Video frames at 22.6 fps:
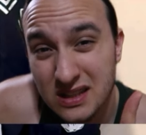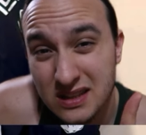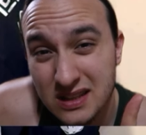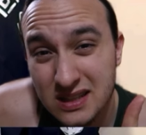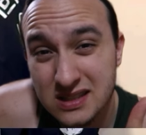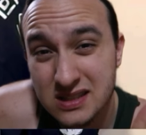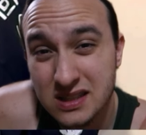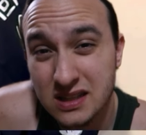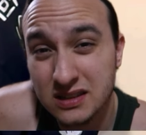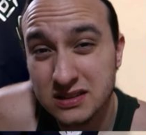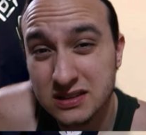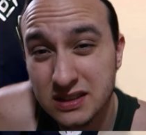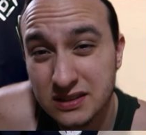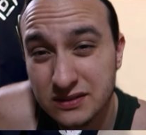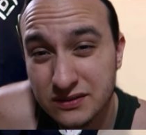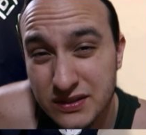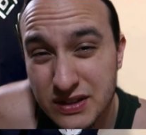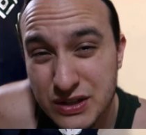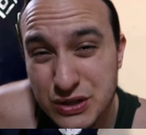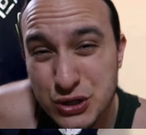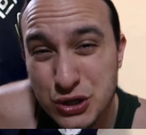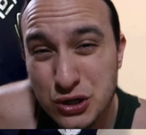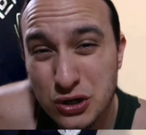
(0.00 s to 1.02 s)
this
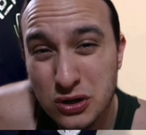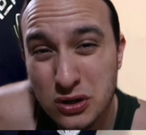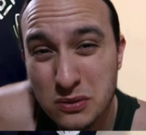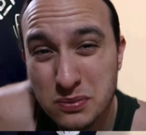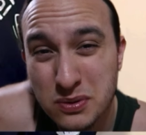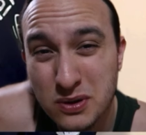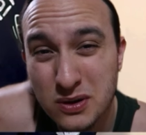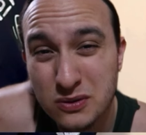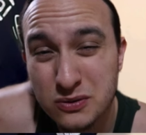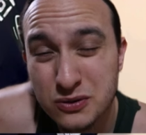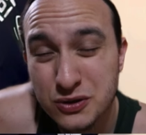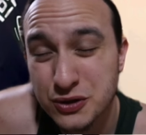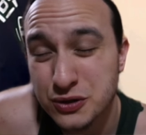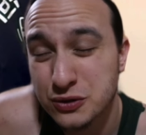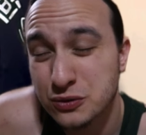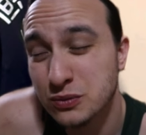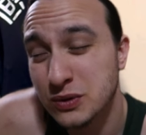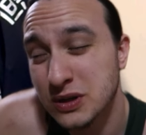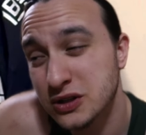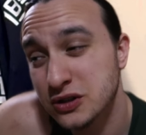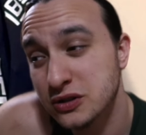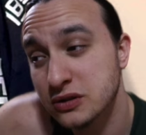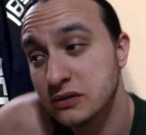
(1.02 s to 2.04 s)
unconventional approach,
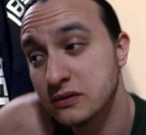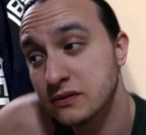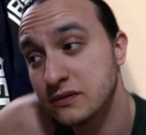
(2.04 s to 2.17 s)
which